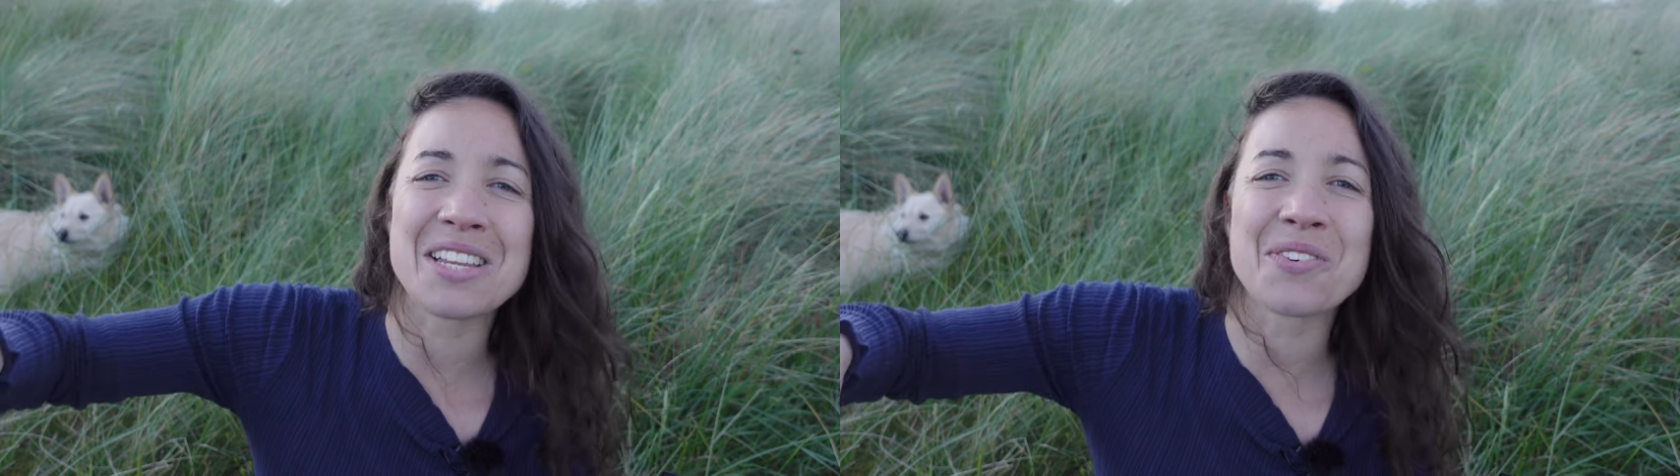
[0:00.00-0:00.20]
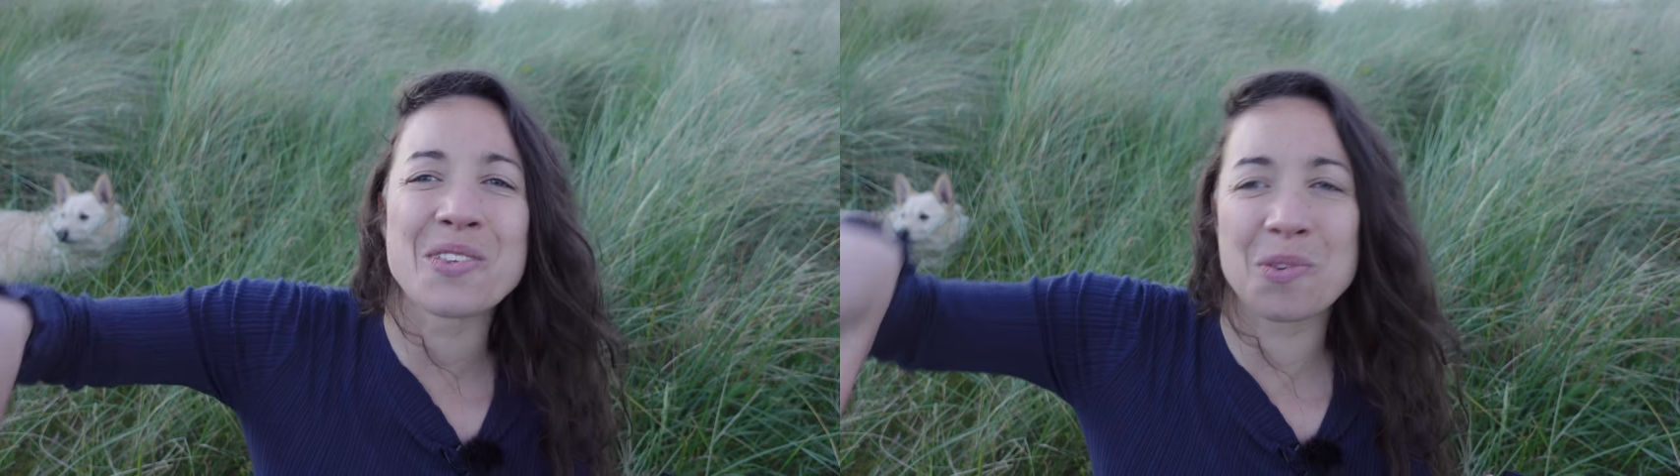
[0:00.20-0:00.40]

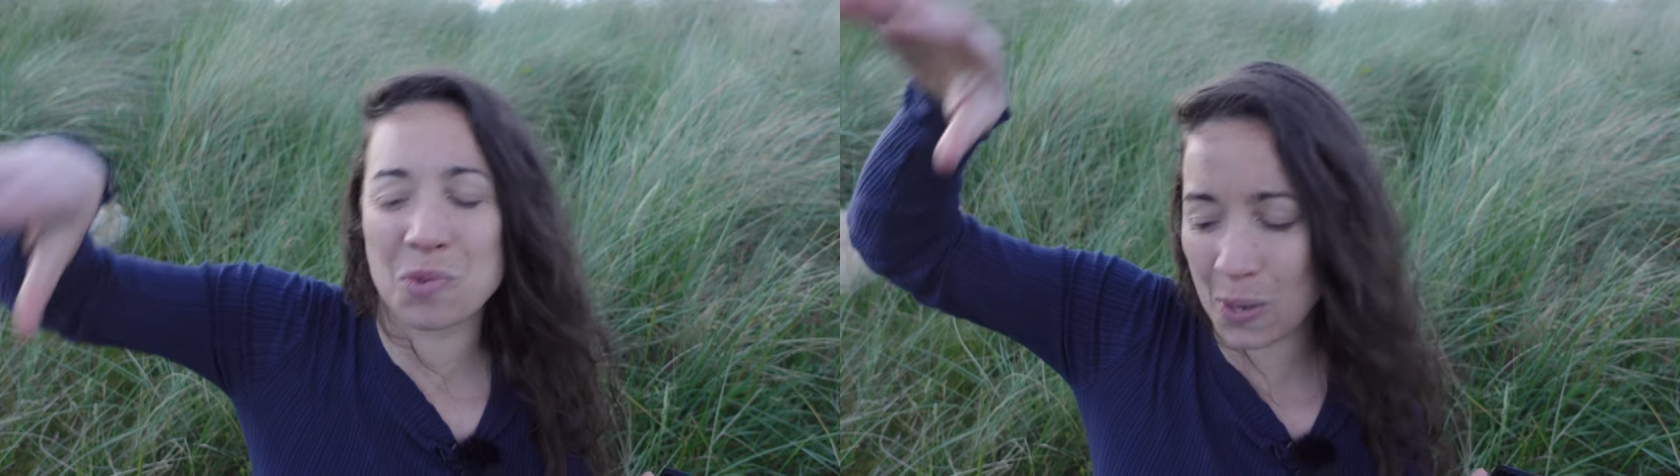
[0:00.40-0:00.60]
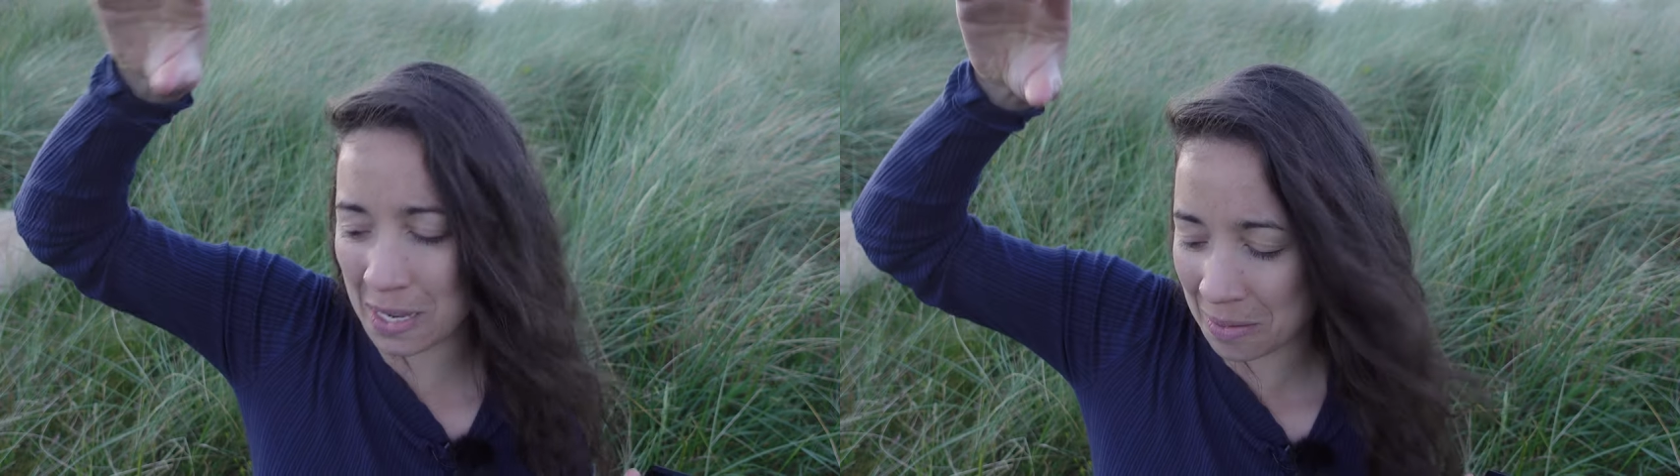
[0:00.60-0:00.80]
difference
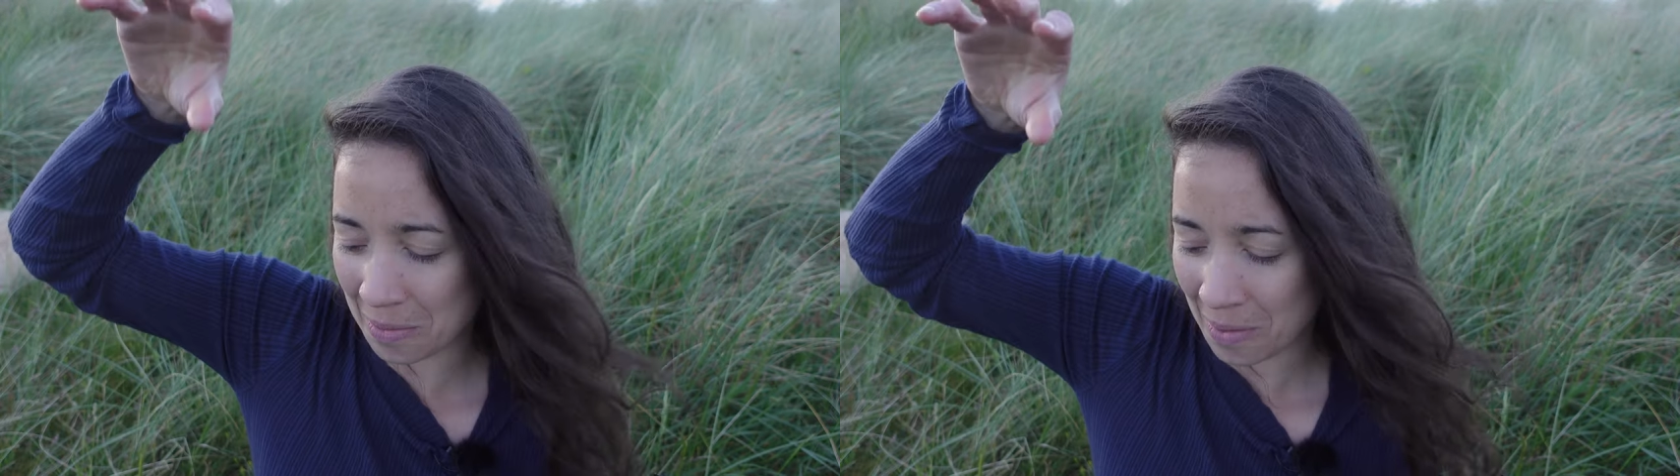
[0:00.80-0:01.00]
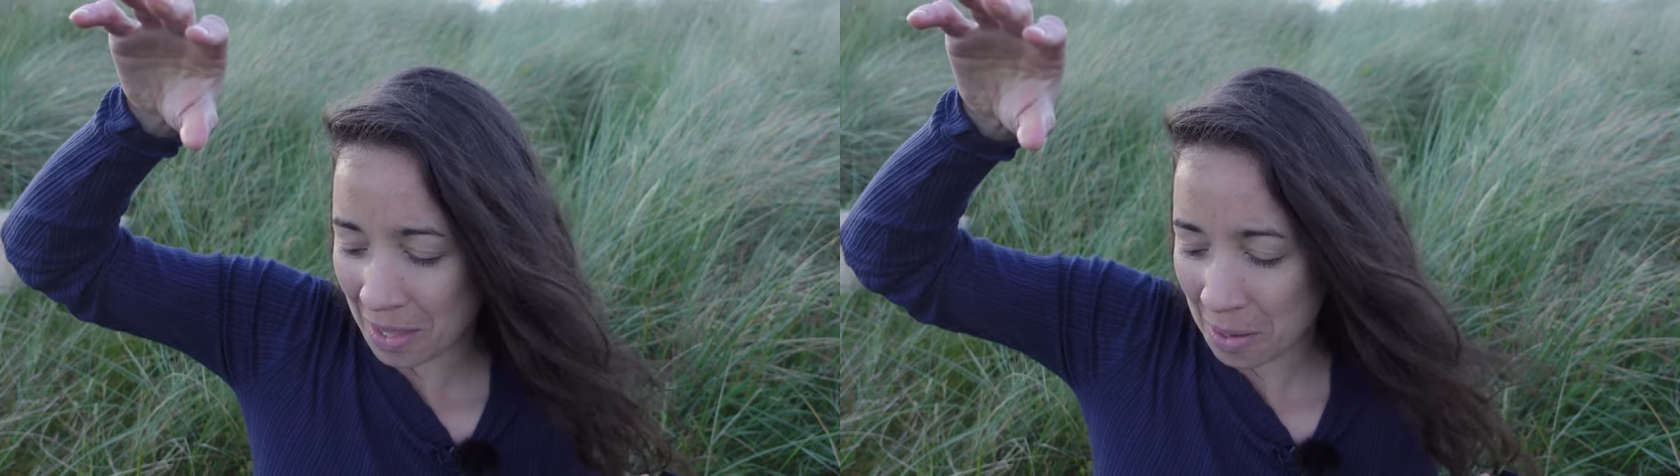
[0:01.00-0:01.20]
between
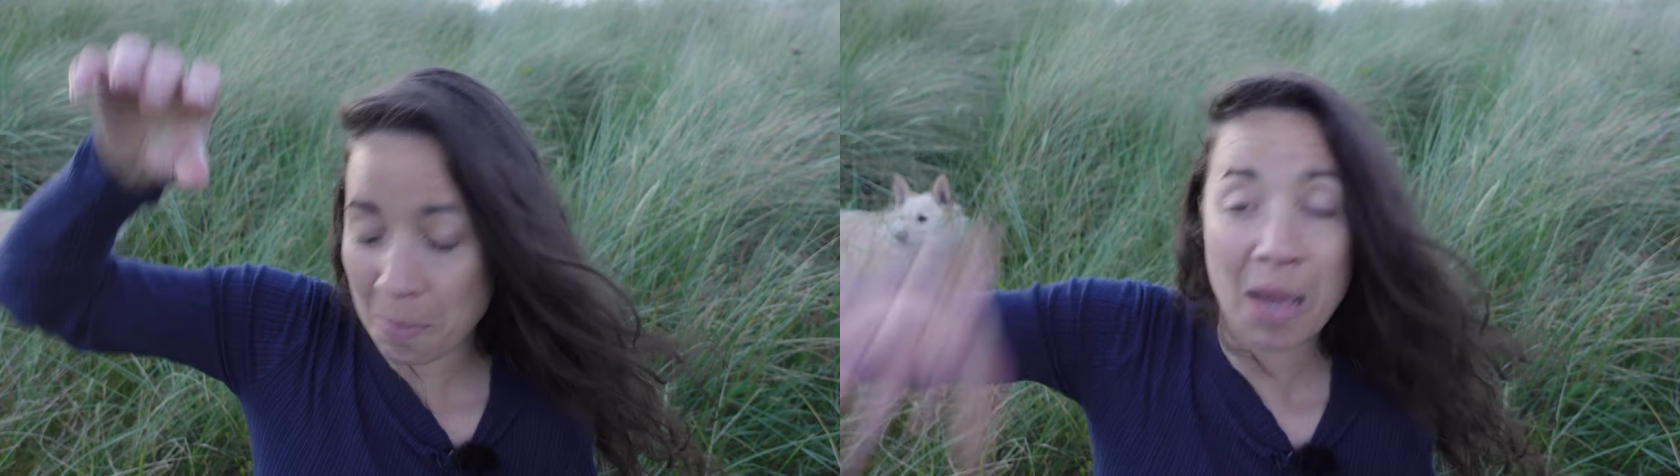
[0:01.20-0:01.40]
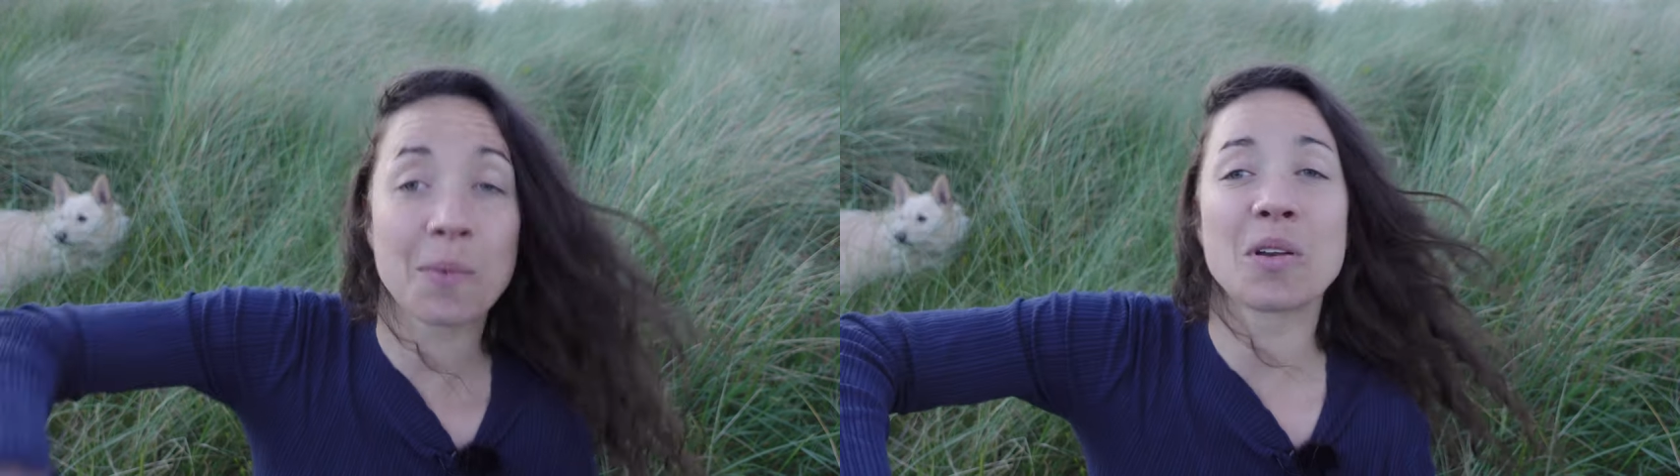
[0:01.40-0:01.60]

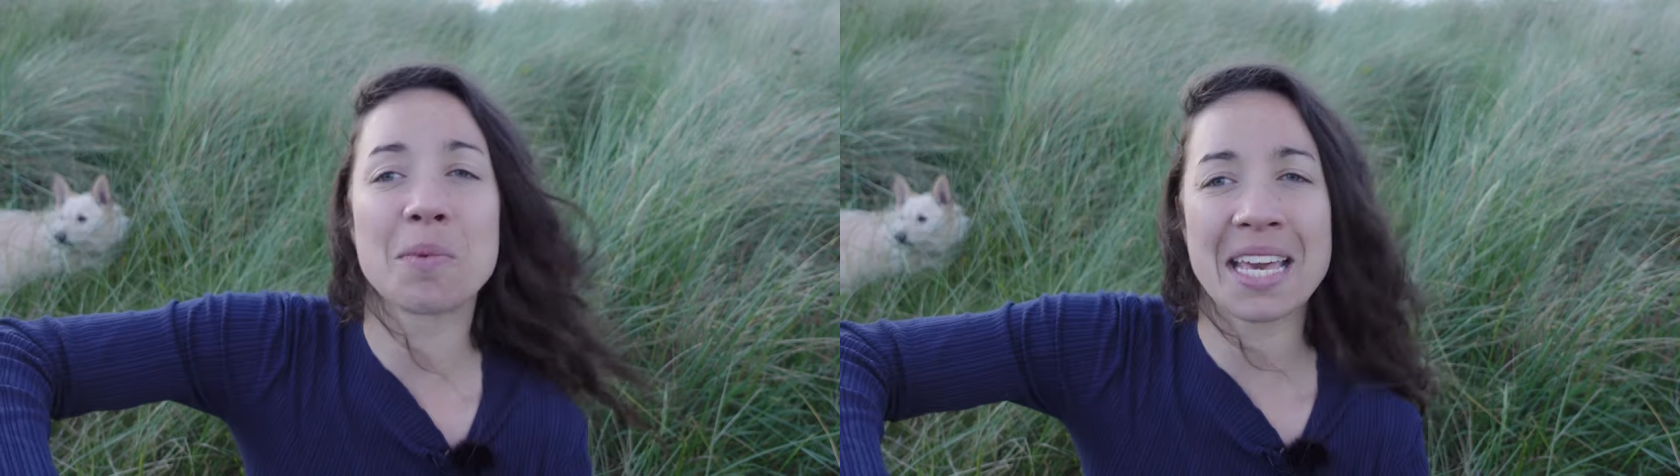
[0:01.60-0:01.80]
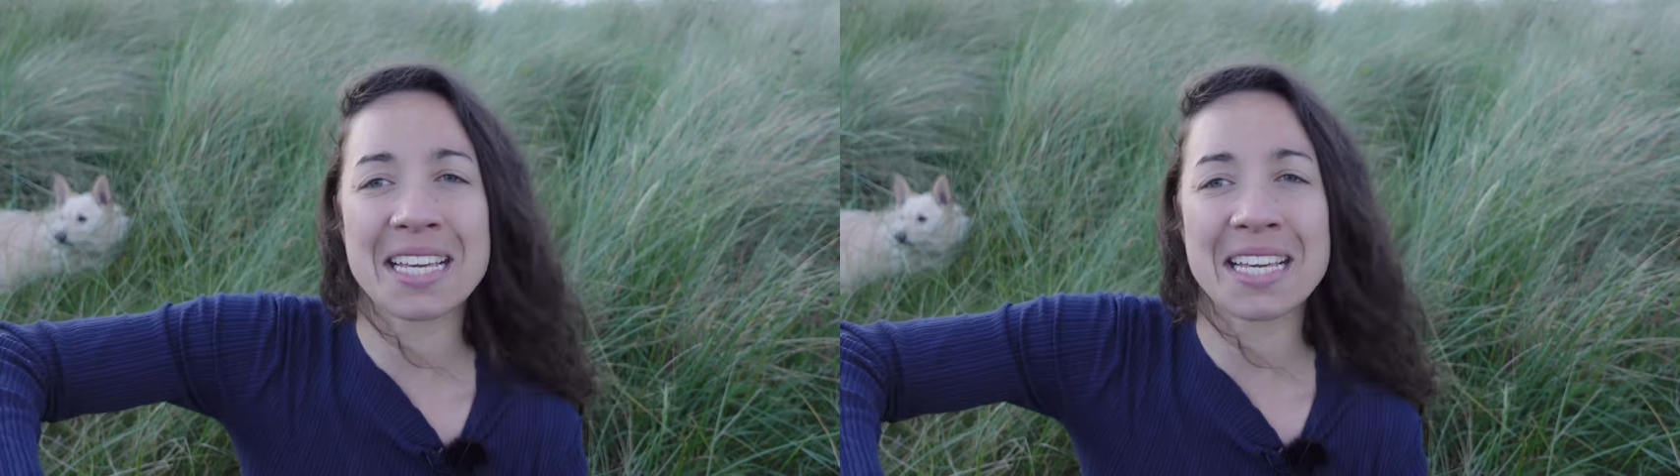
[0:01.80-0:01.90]
my one on my